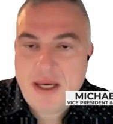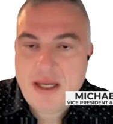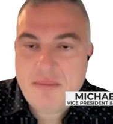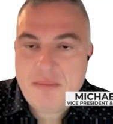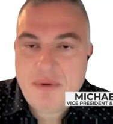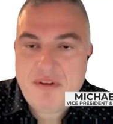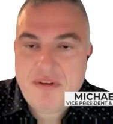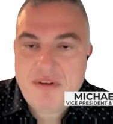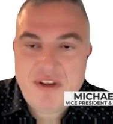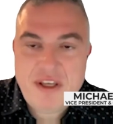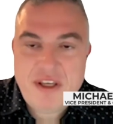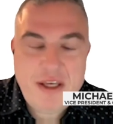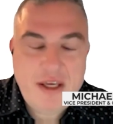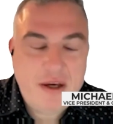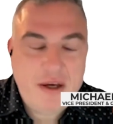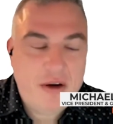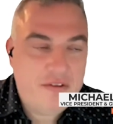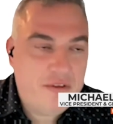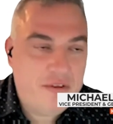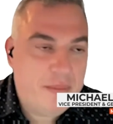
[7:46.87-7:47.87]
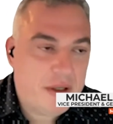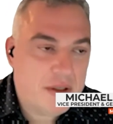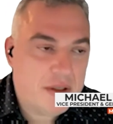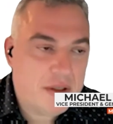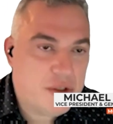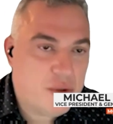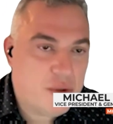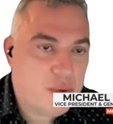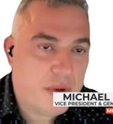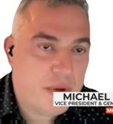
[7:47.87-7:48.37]
N P V of about
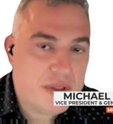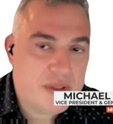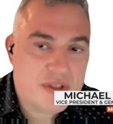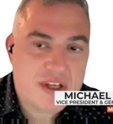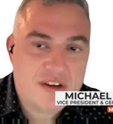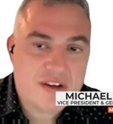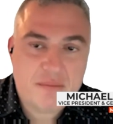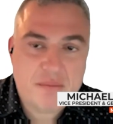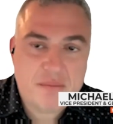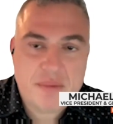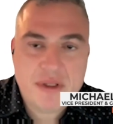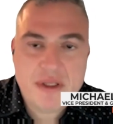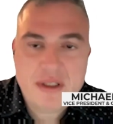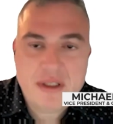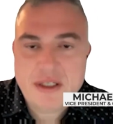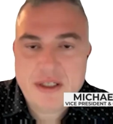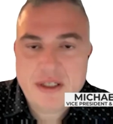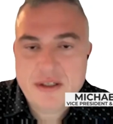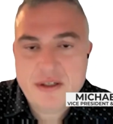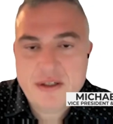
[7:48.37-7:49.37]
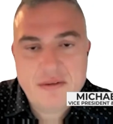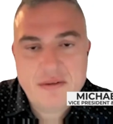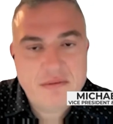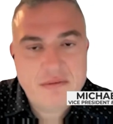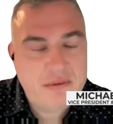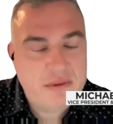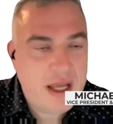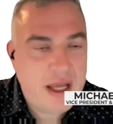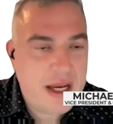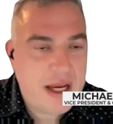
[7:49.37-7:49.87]
two point seven billion,
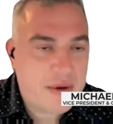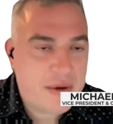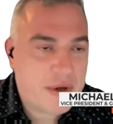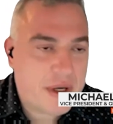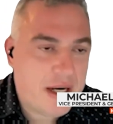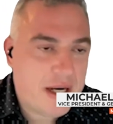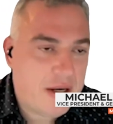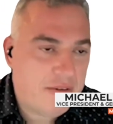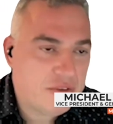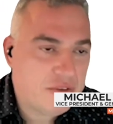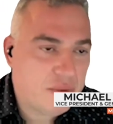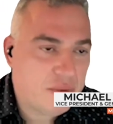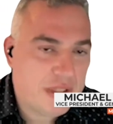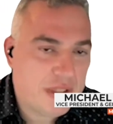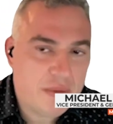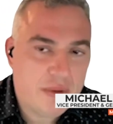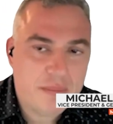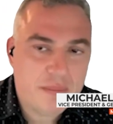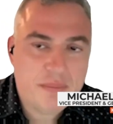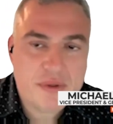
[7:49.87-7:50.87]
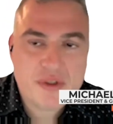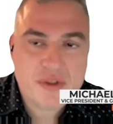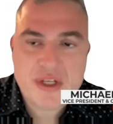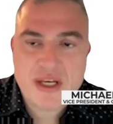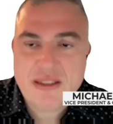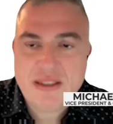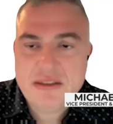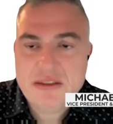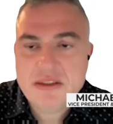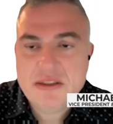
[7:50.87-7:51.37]
I R R one
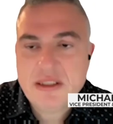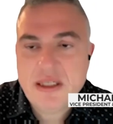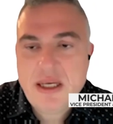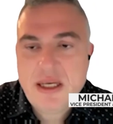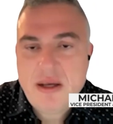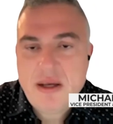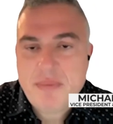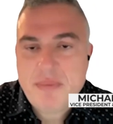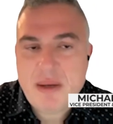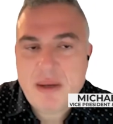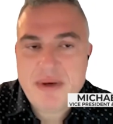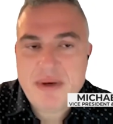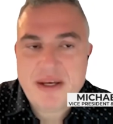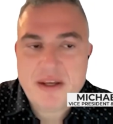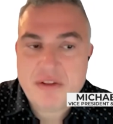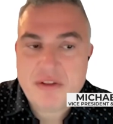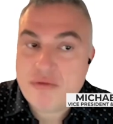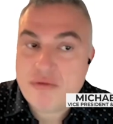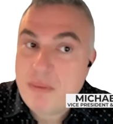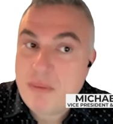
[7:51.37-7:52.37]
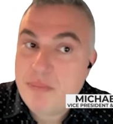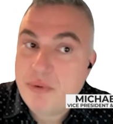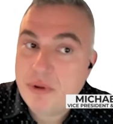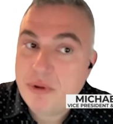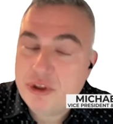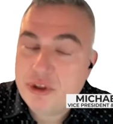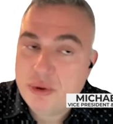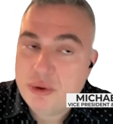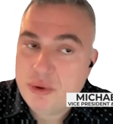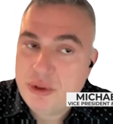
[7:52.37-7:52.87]
percent, payback in three
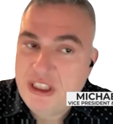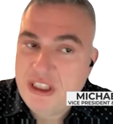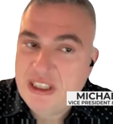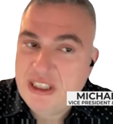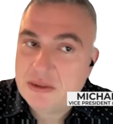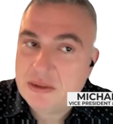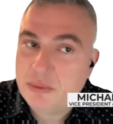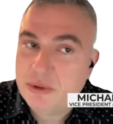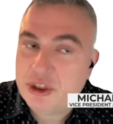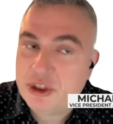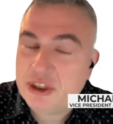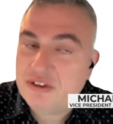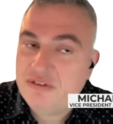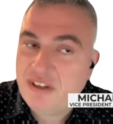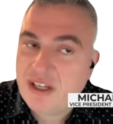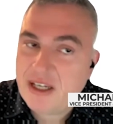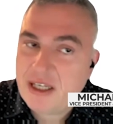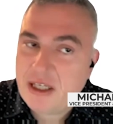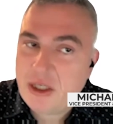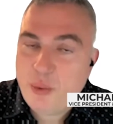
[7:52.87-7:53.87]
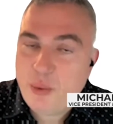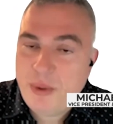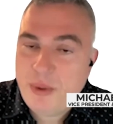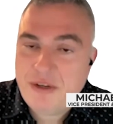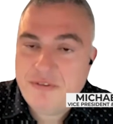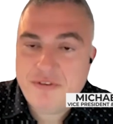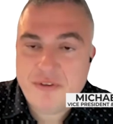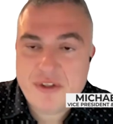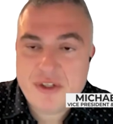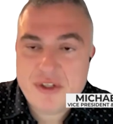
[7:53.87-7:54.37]
point two years, which is very quick
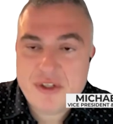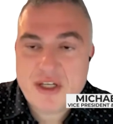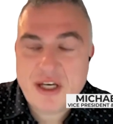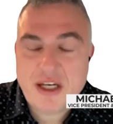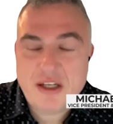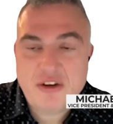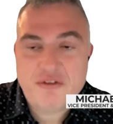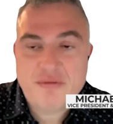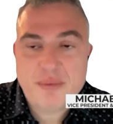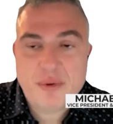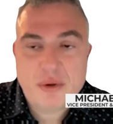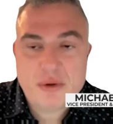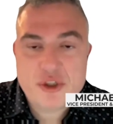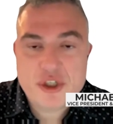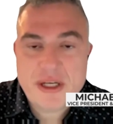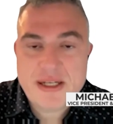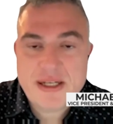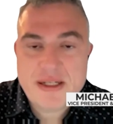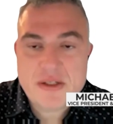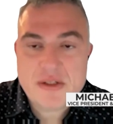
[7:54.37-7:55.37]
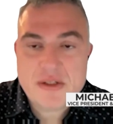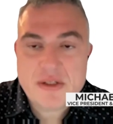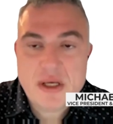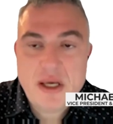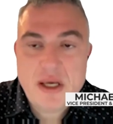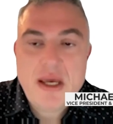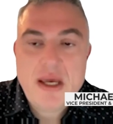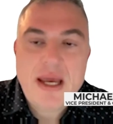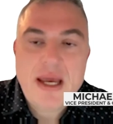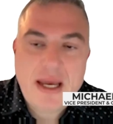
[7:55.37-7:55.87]
for this kind of projects,
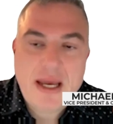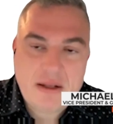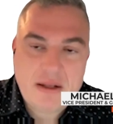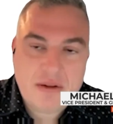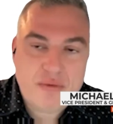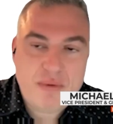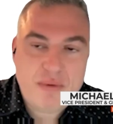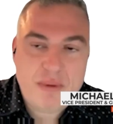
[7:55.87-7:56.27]
at